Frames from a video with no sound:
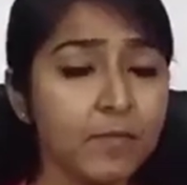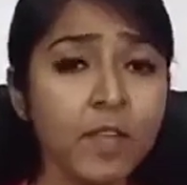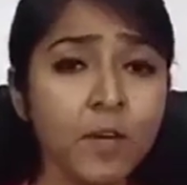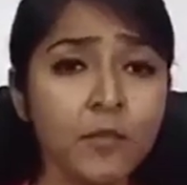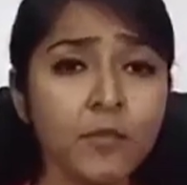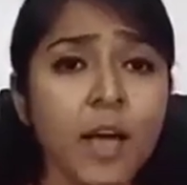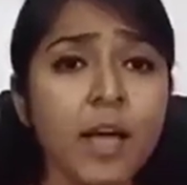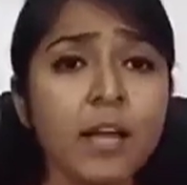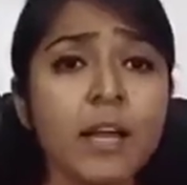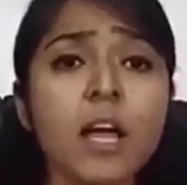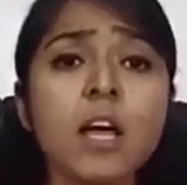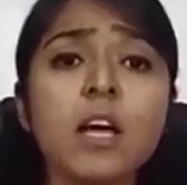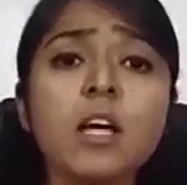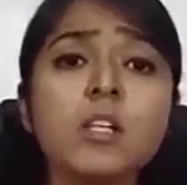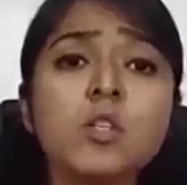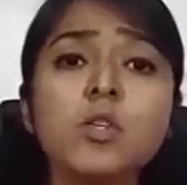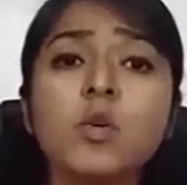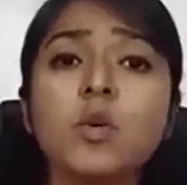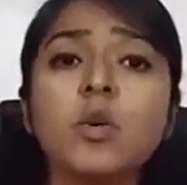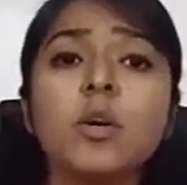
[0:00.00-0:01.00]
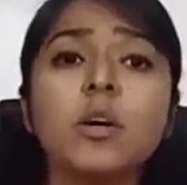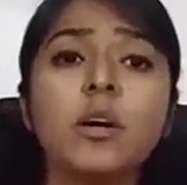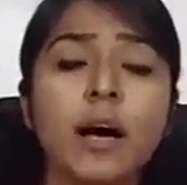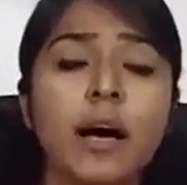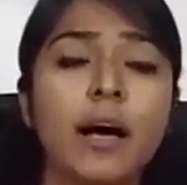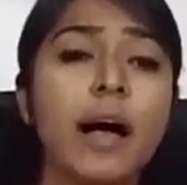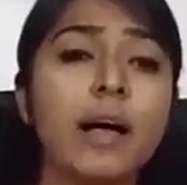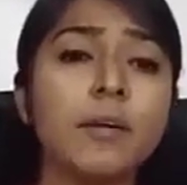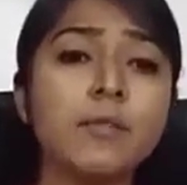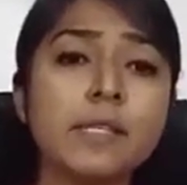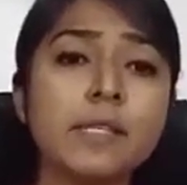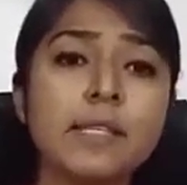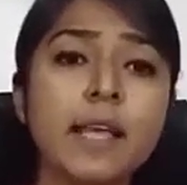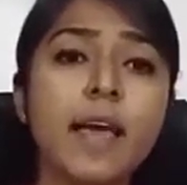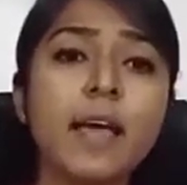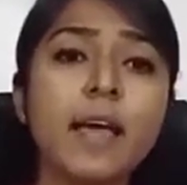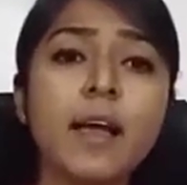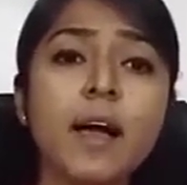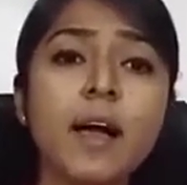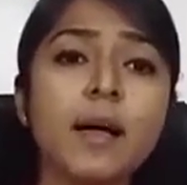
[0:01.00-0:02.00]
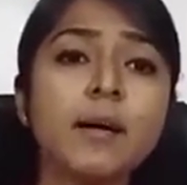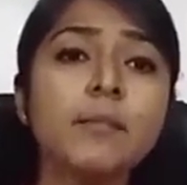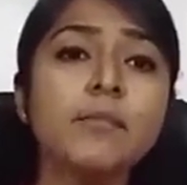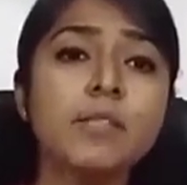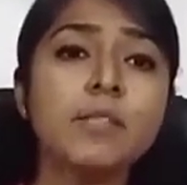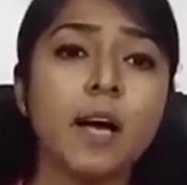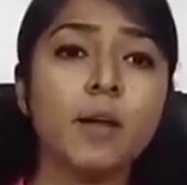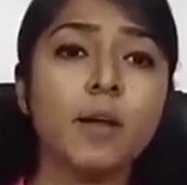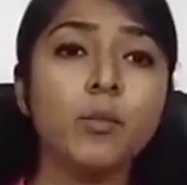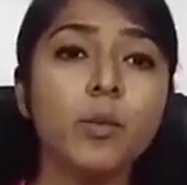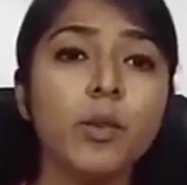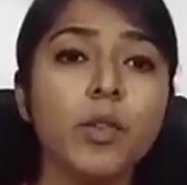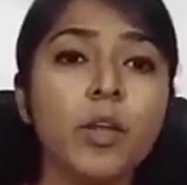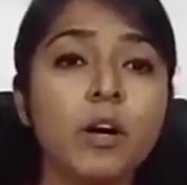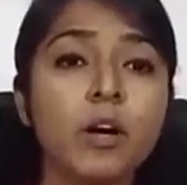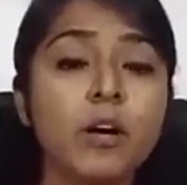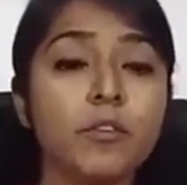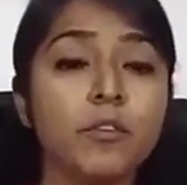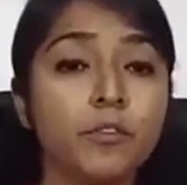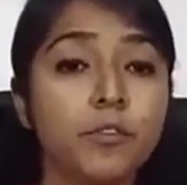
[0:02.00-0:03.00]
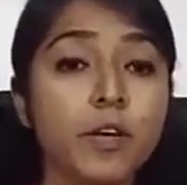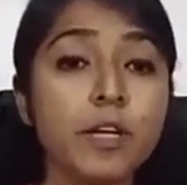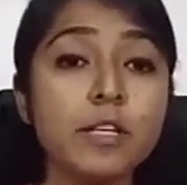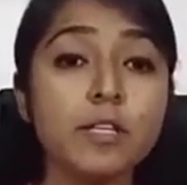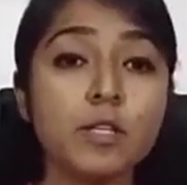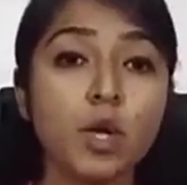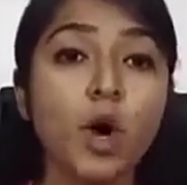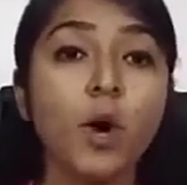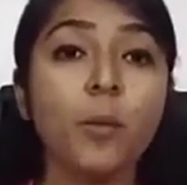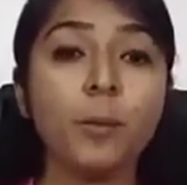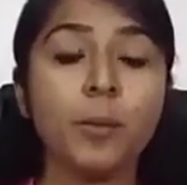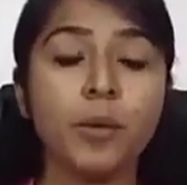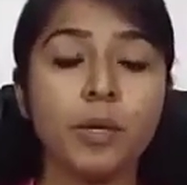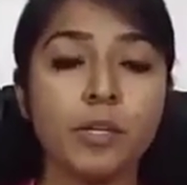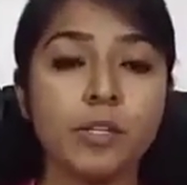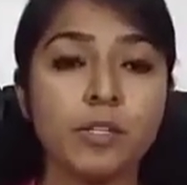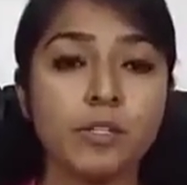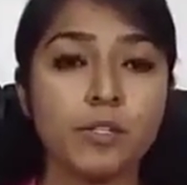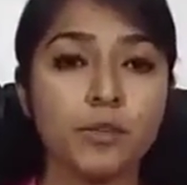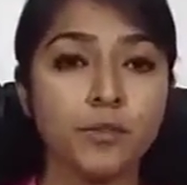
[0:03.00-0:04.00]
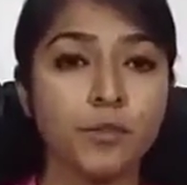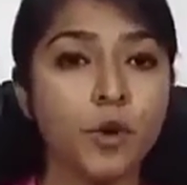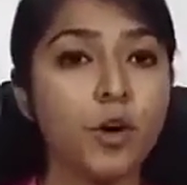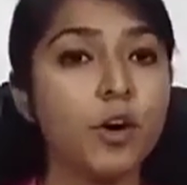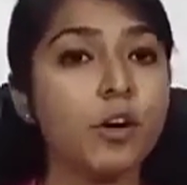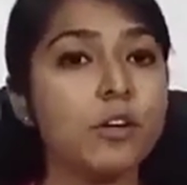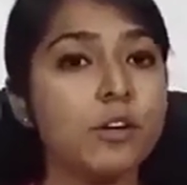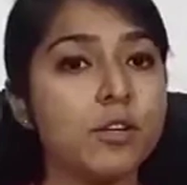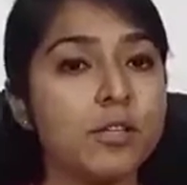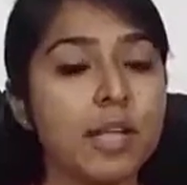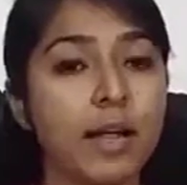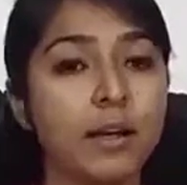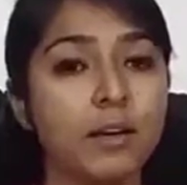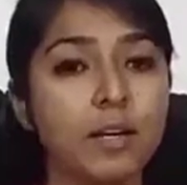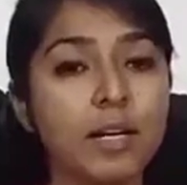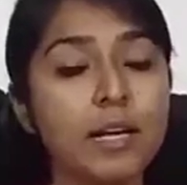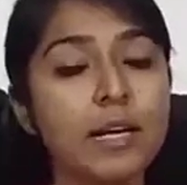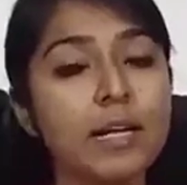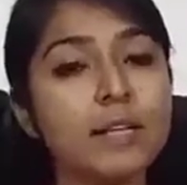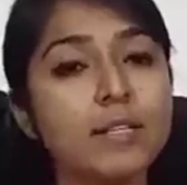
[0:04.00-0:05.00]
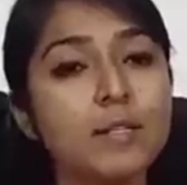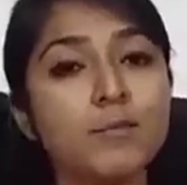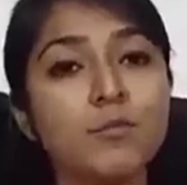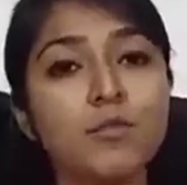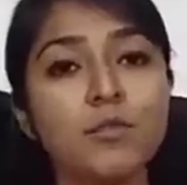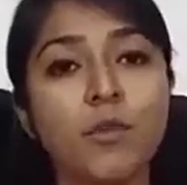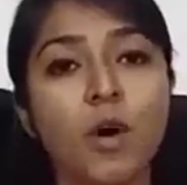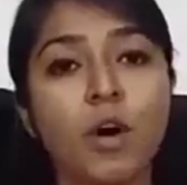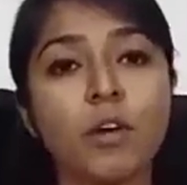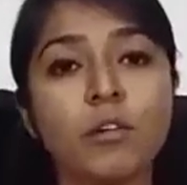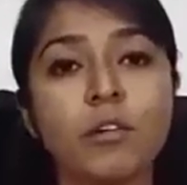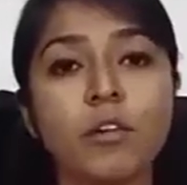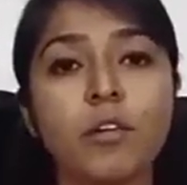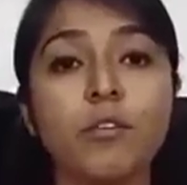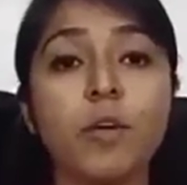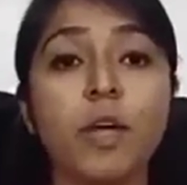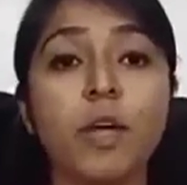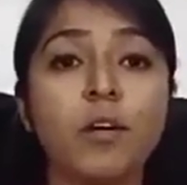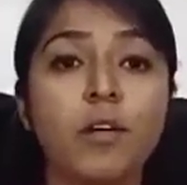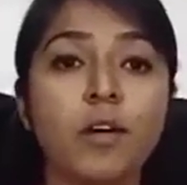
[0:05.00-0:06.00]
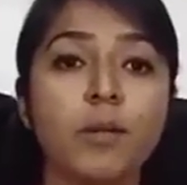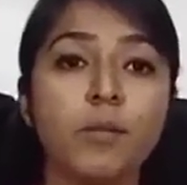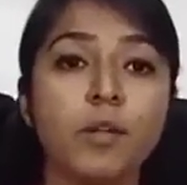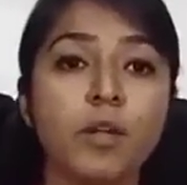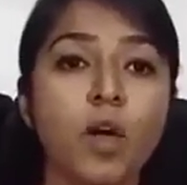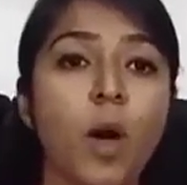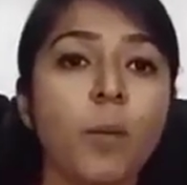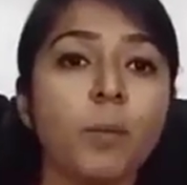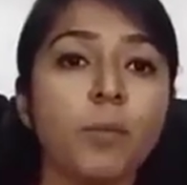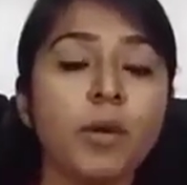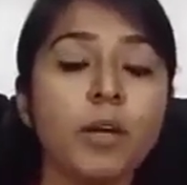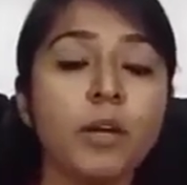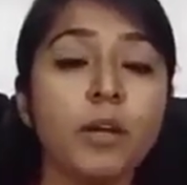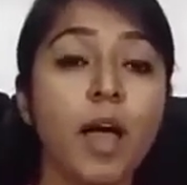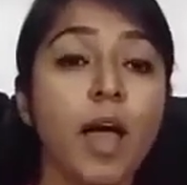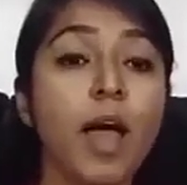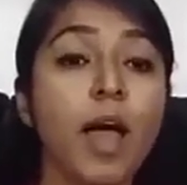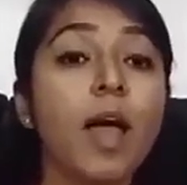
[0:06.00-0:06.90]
Fine. So I was saying I'm done with the fixed components of your salary. Let's move on to the variable component.